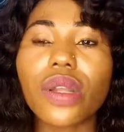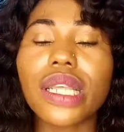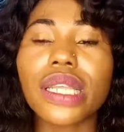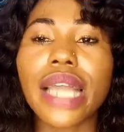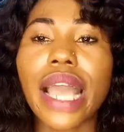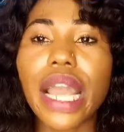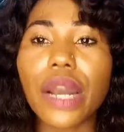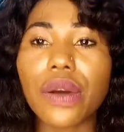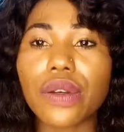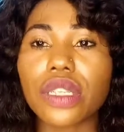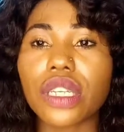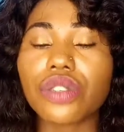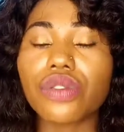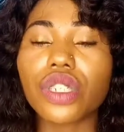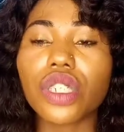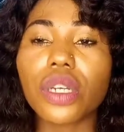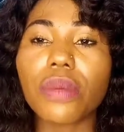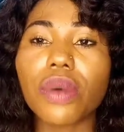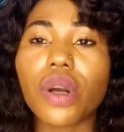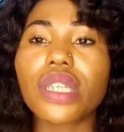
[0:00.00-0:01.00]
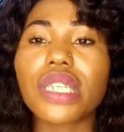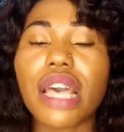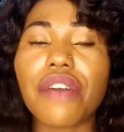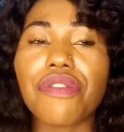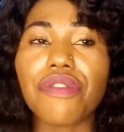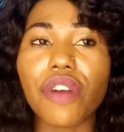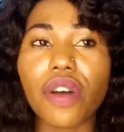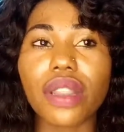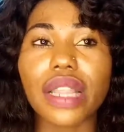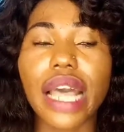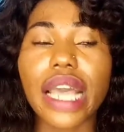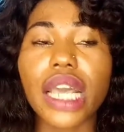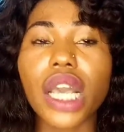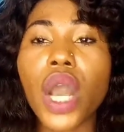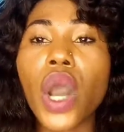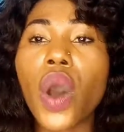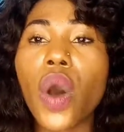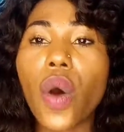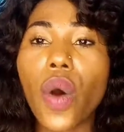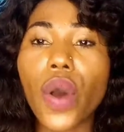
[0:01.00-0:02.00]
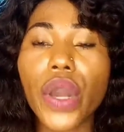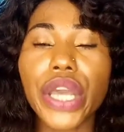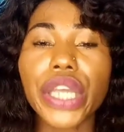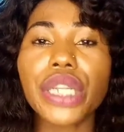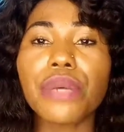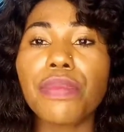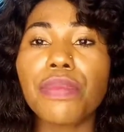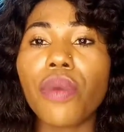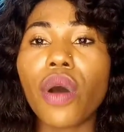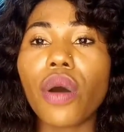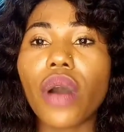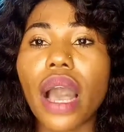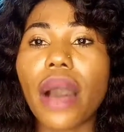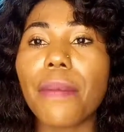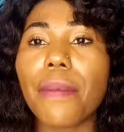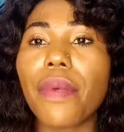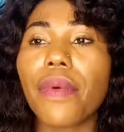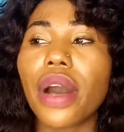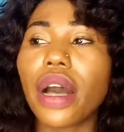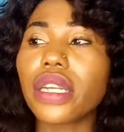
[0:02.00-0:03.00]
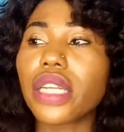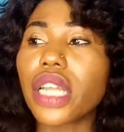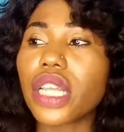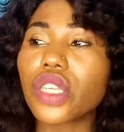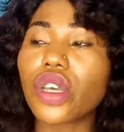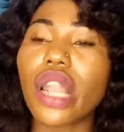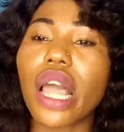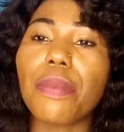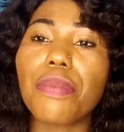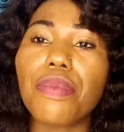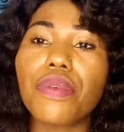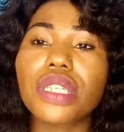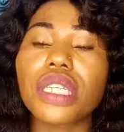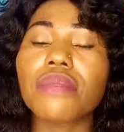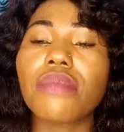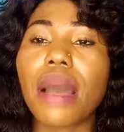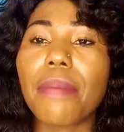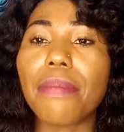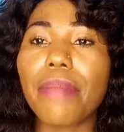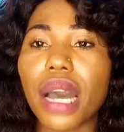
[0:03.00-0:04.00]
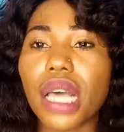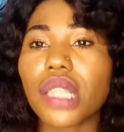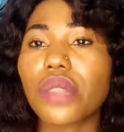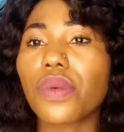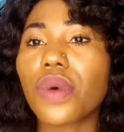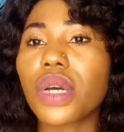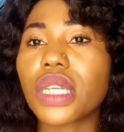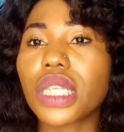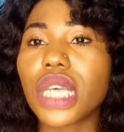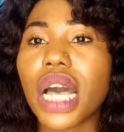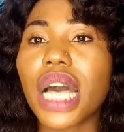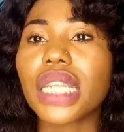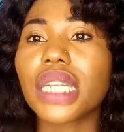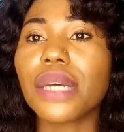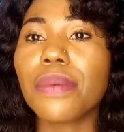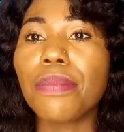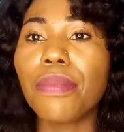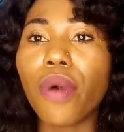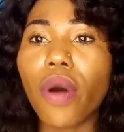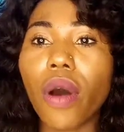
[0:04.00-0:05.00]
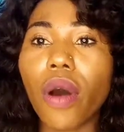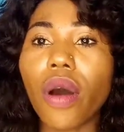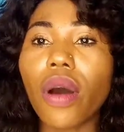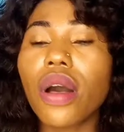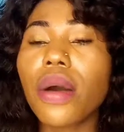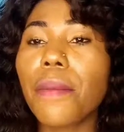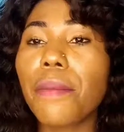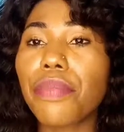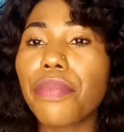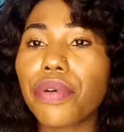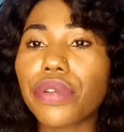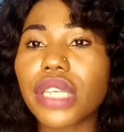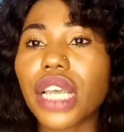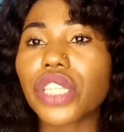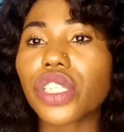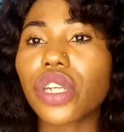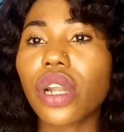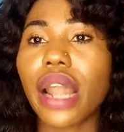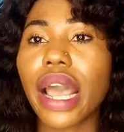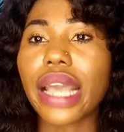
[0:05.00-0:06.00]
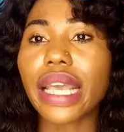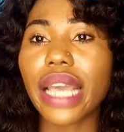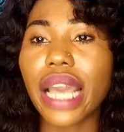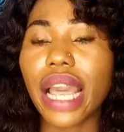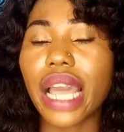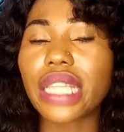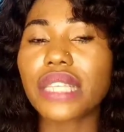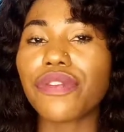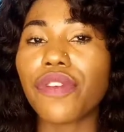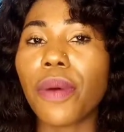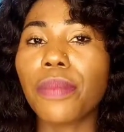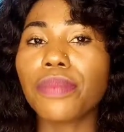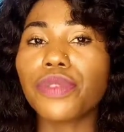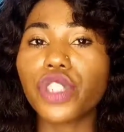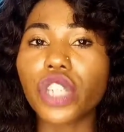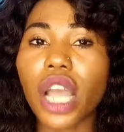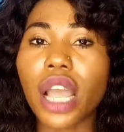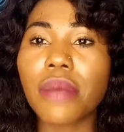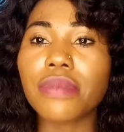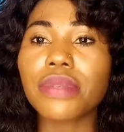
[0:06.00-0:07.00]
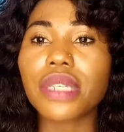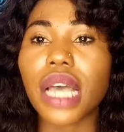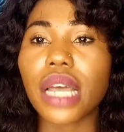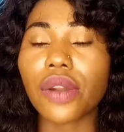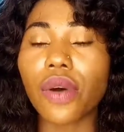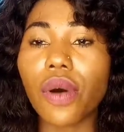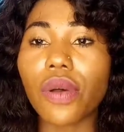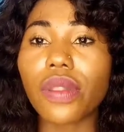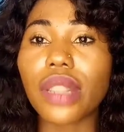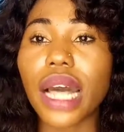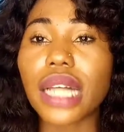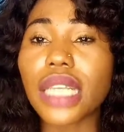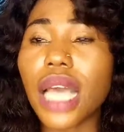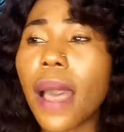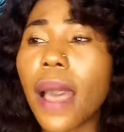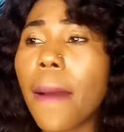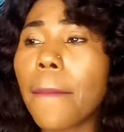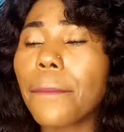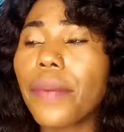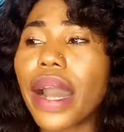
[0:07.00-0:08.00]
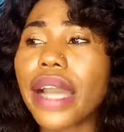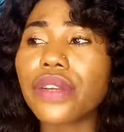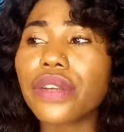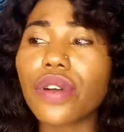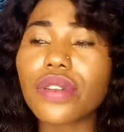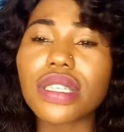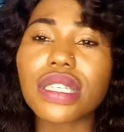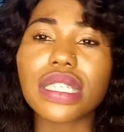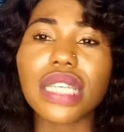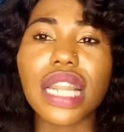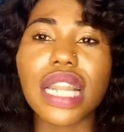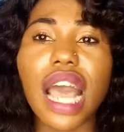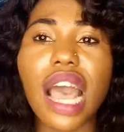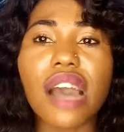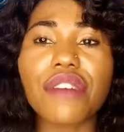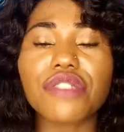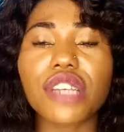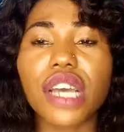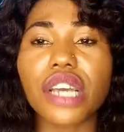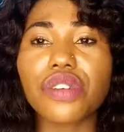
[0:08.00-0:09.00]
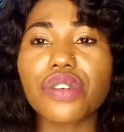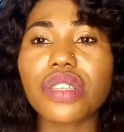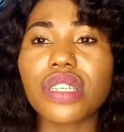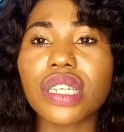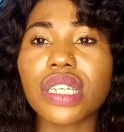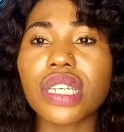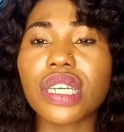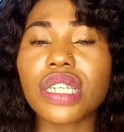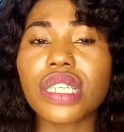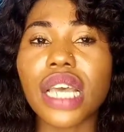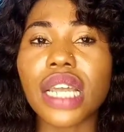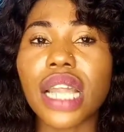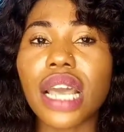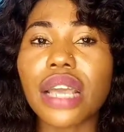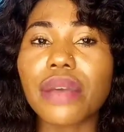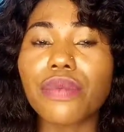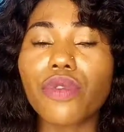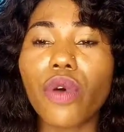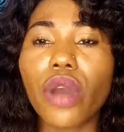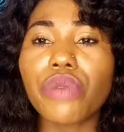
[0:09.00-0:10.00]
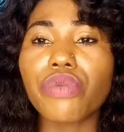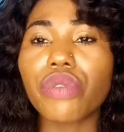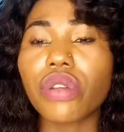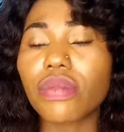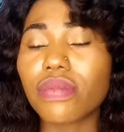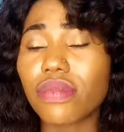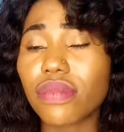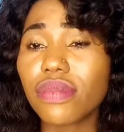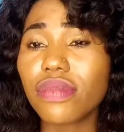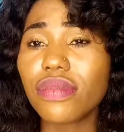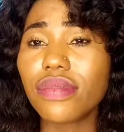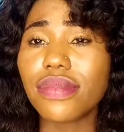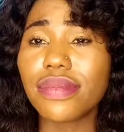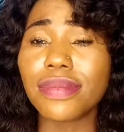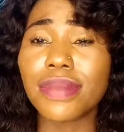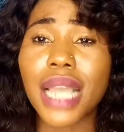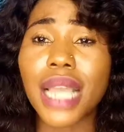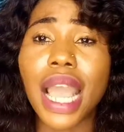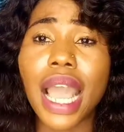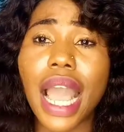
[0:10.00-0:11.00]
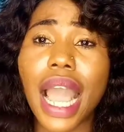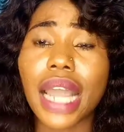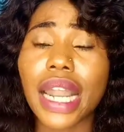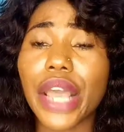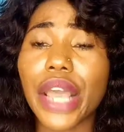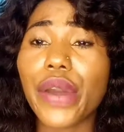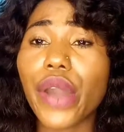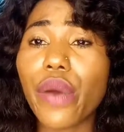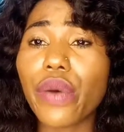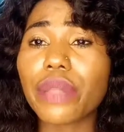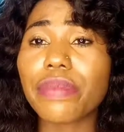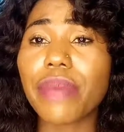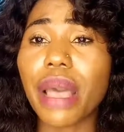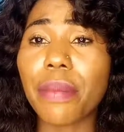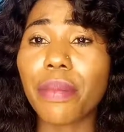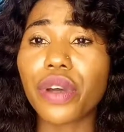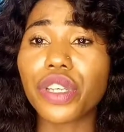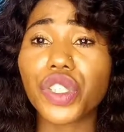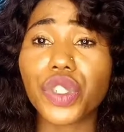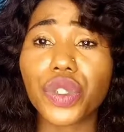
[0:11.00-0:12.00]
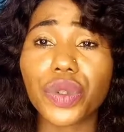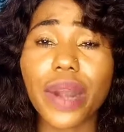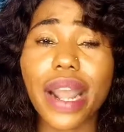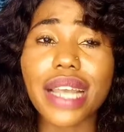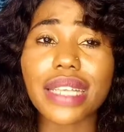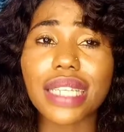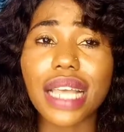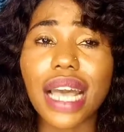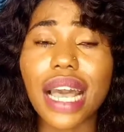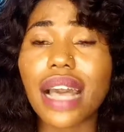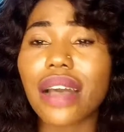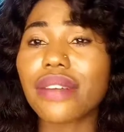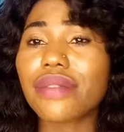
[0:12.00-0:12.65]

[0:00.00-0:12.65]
in high concentration, because I felt like, okay, the more Dettol I put in my bath water, the more protection I get from germs and all that. But I noticed that after using it and I go in with my moisturizer,